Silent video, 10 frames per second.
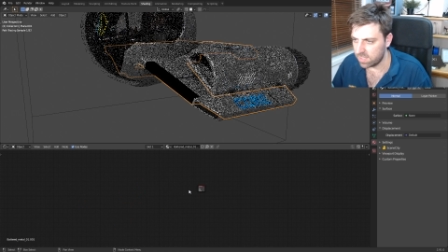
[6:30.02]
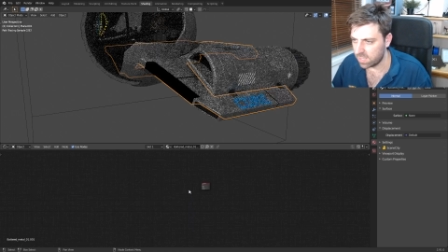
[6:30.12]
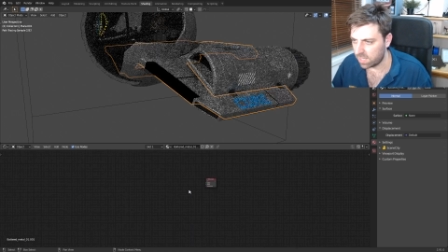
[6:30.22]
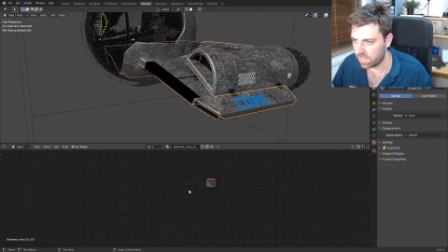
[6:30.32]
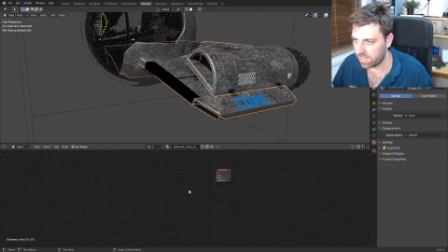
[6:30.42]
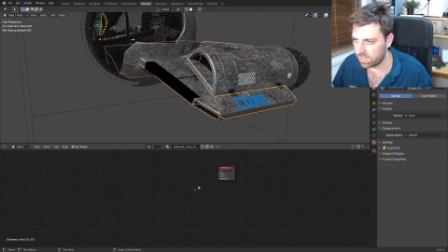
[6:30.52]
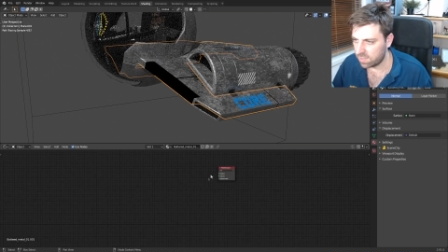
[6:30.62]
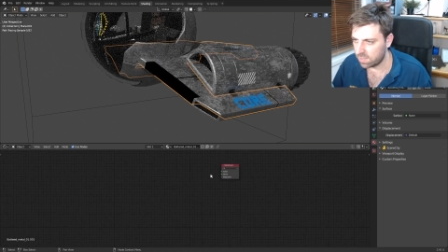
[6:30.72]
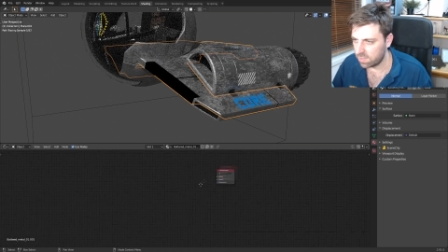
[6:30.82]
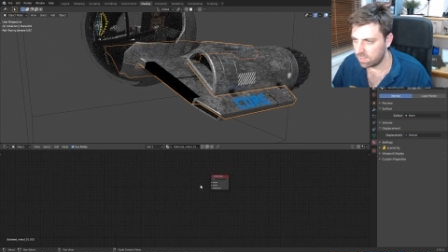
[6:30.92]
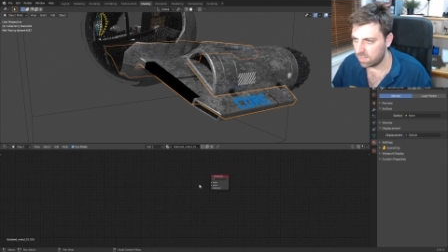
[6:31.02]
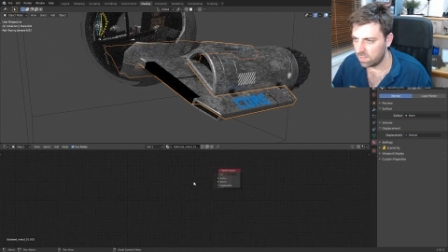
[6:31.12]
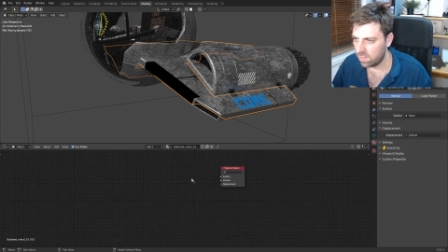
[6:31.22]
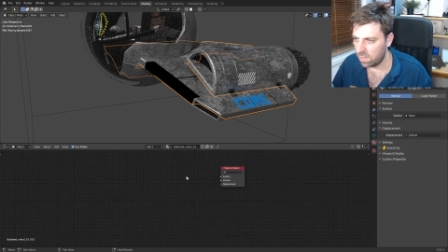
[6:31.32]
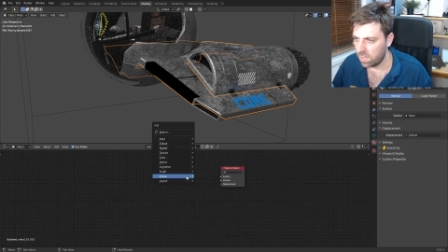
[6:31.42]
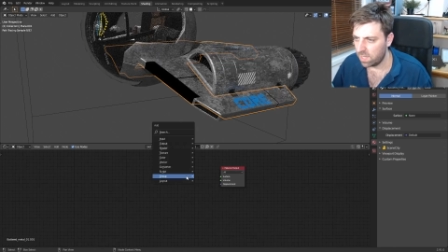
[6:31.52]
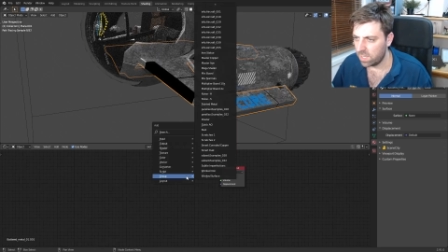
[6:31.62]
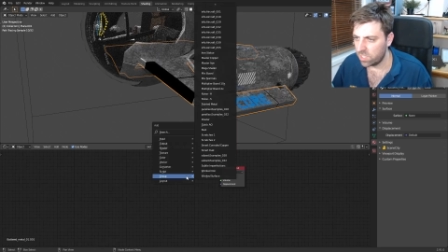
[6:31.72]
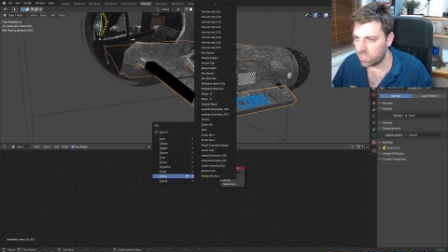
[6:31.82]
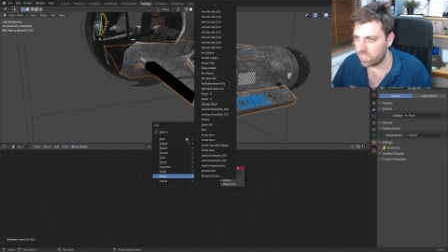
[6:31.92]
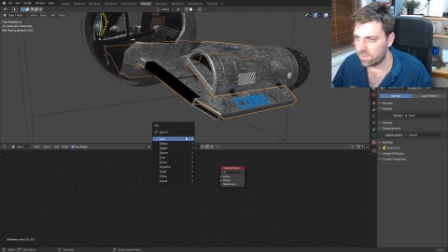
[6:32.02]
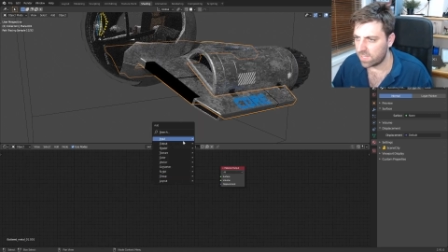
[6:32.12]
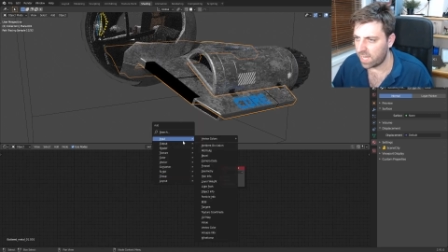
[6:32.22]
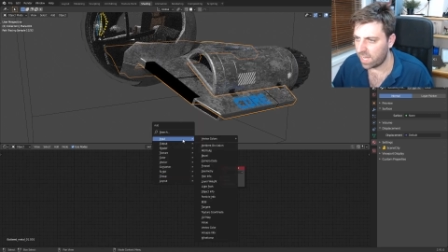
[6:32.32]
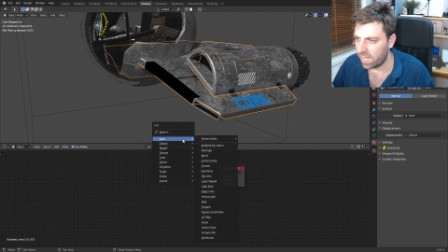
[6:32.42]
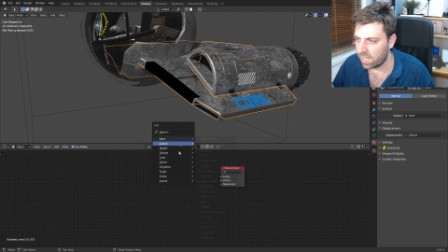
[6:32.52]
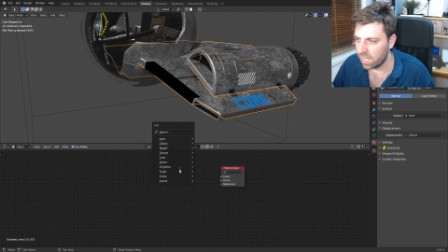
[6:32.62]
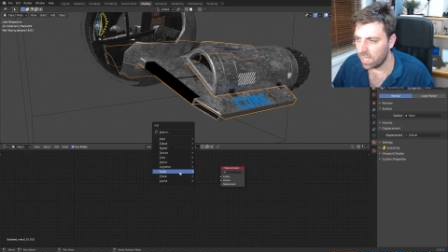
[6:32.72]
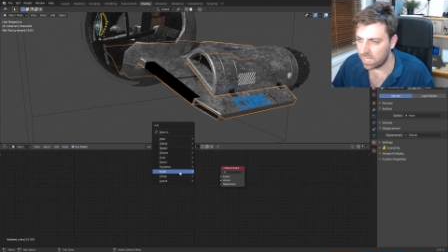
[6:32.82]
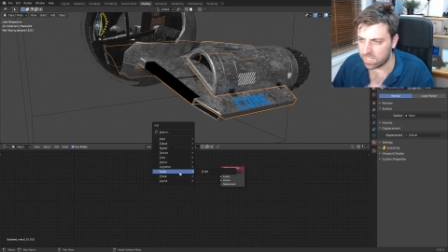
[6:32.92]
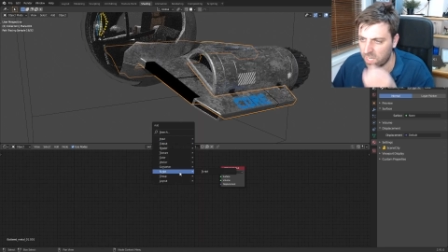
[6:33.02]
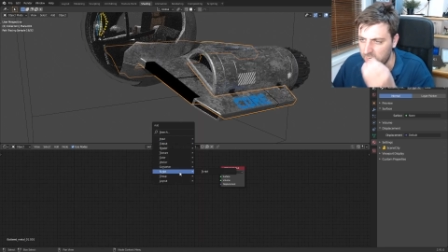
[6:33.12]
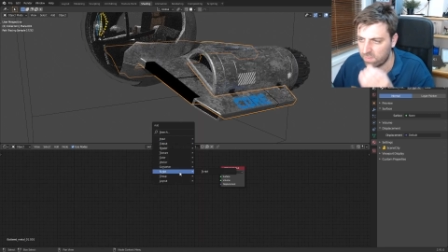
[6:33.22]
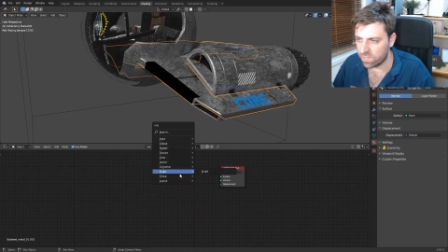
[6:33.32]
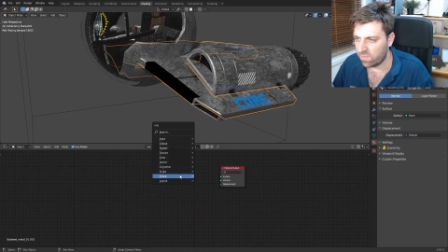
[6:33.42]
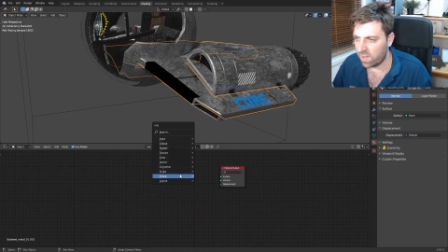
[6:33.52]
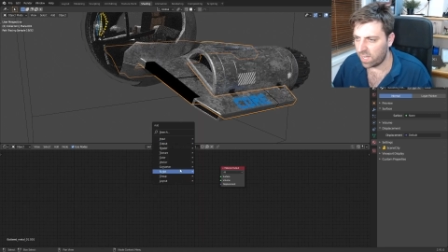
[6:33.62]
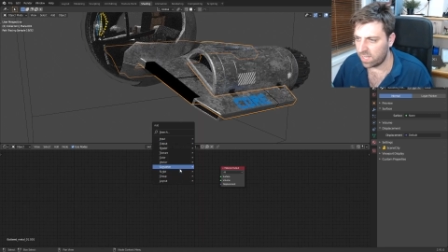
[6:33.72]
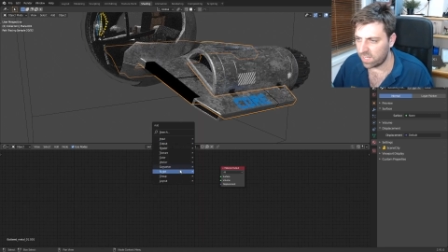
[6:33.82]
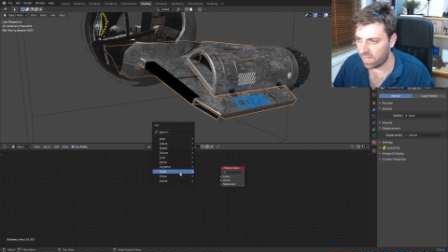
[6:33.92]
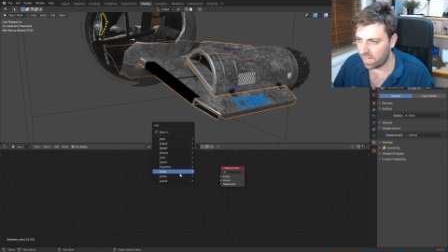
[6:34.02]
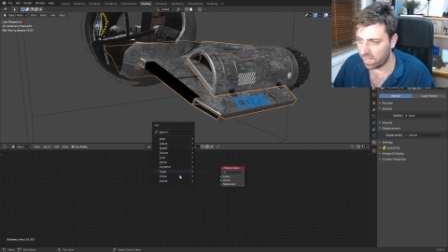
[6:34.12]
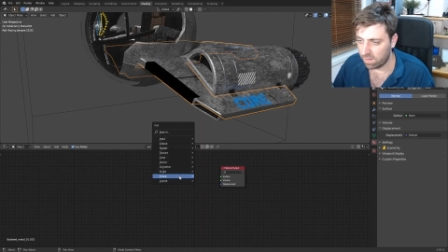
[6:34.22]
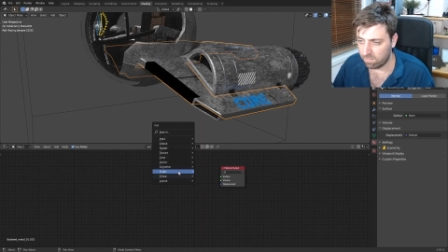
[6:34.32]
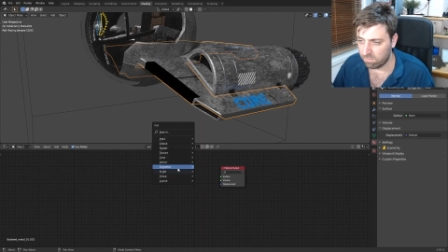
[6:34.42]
delete, shift A. Let's kind of, let's find a,